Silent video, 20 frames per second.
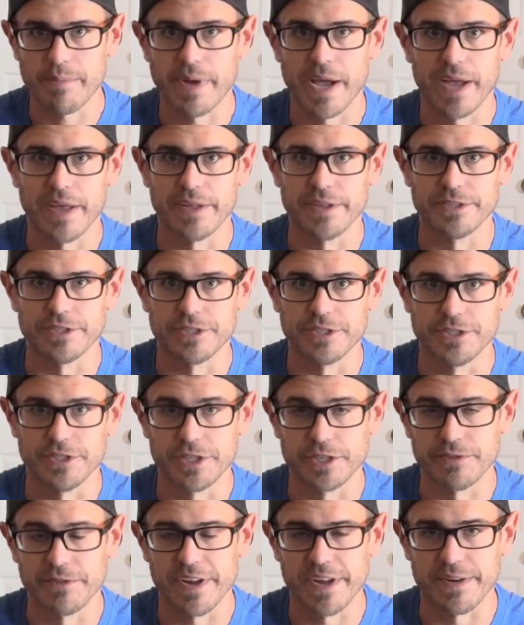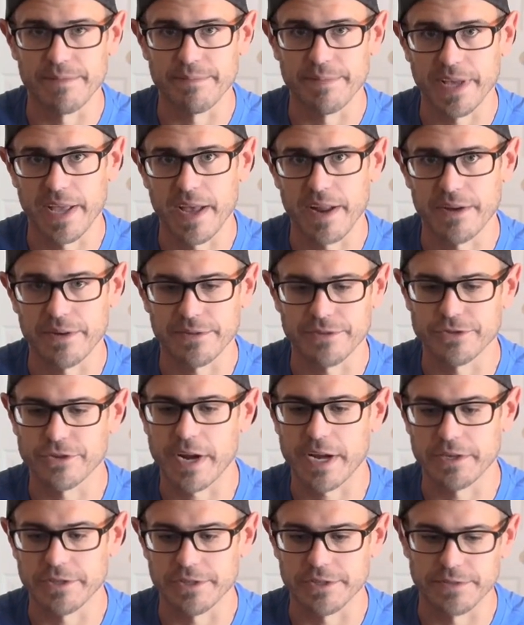package to generate mechanical
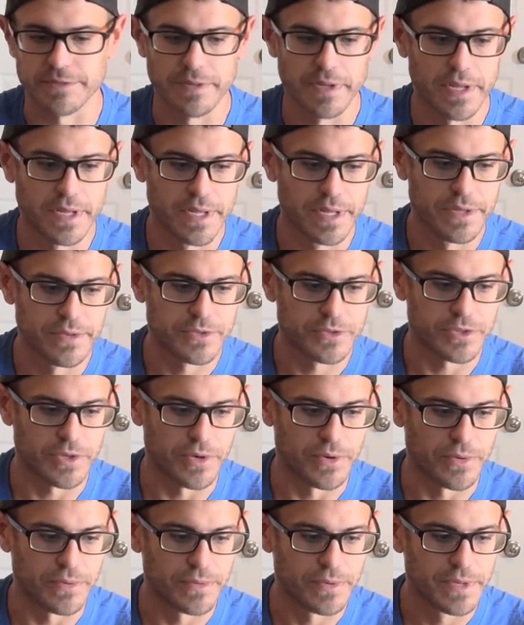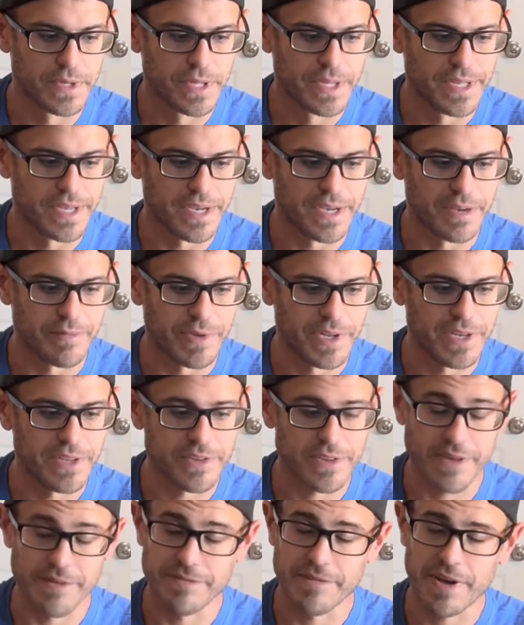traction. So it
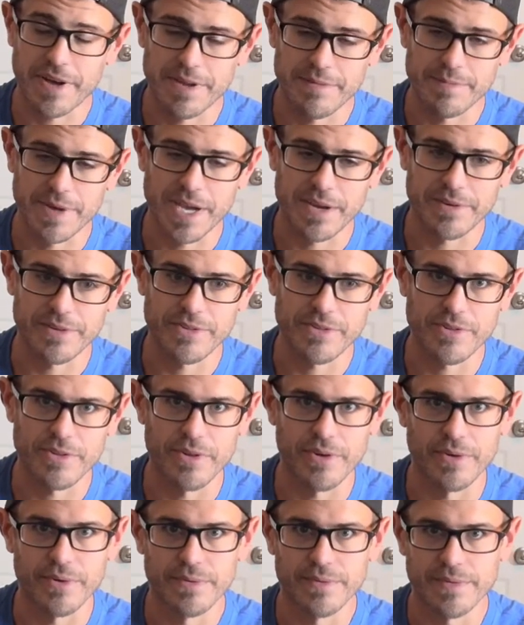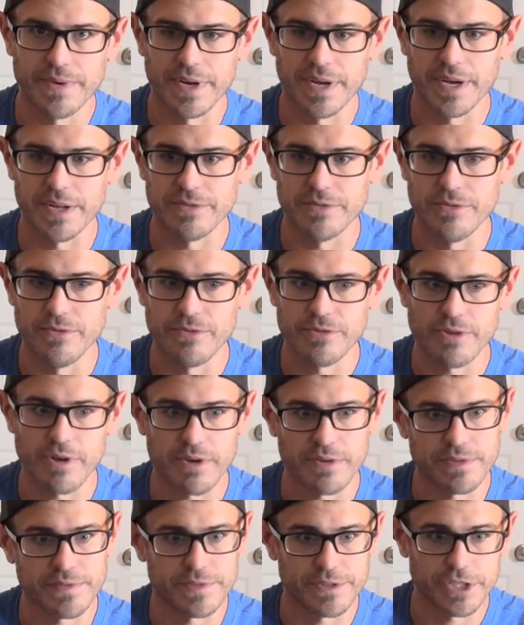is a fine balance though. Too
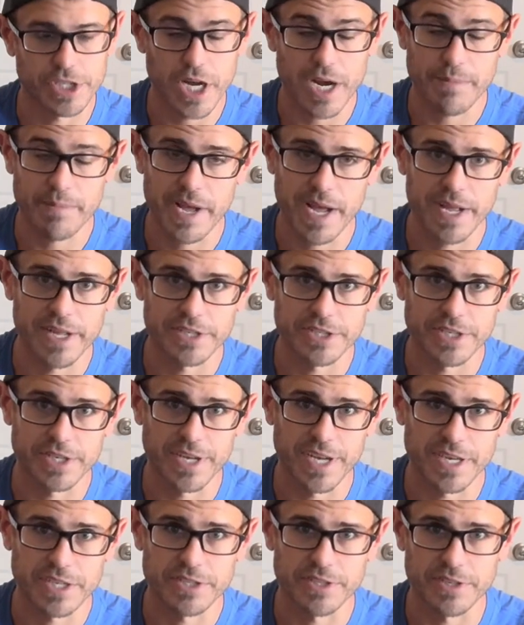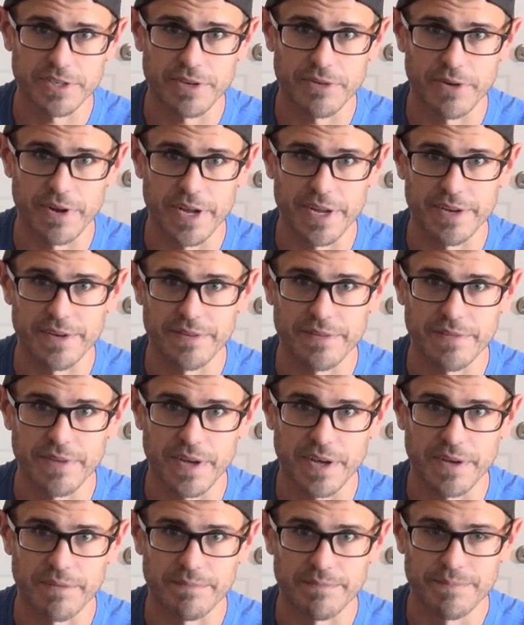soft of a shock package can actually create
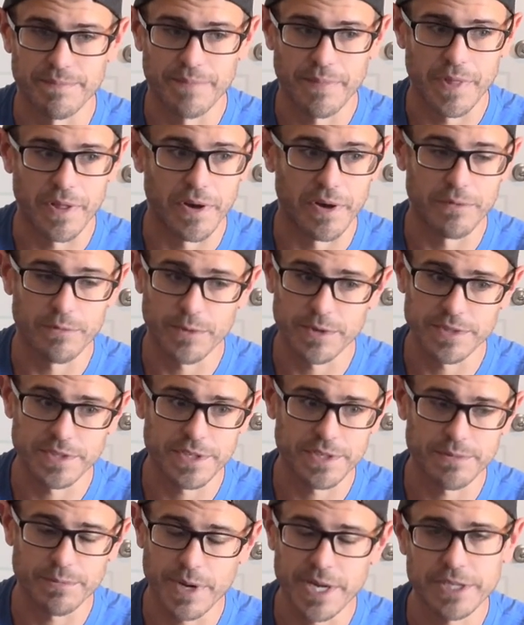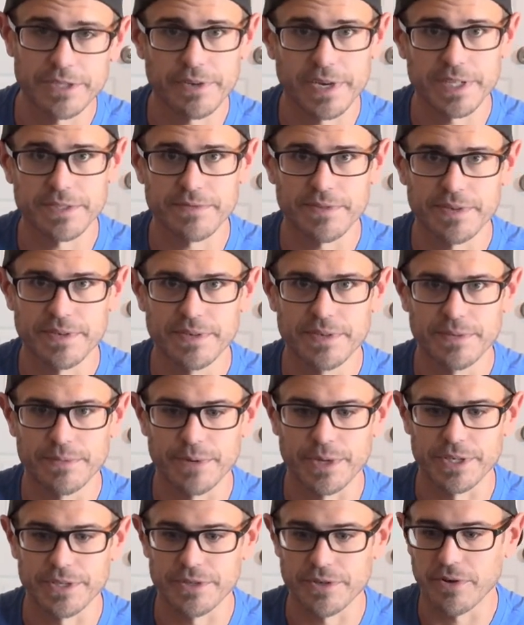unwanted weight transfer,
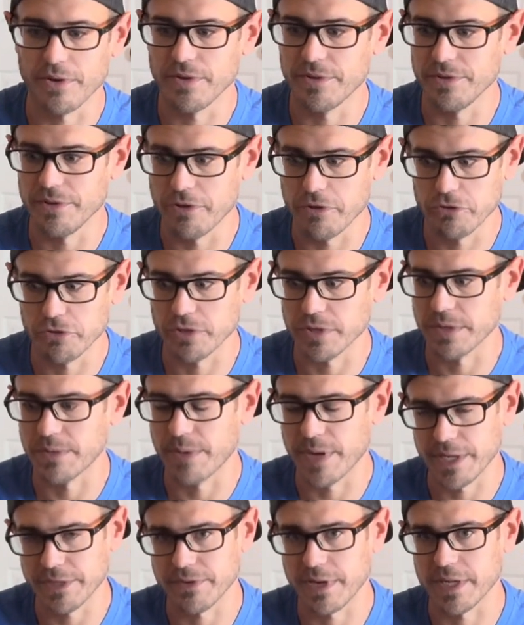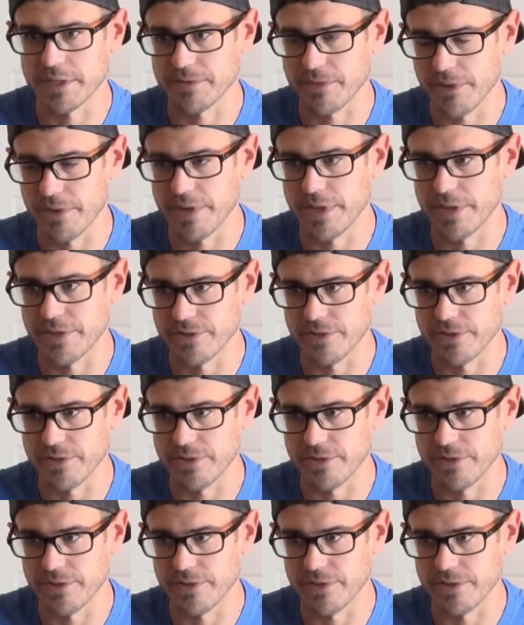which usually weight transfer is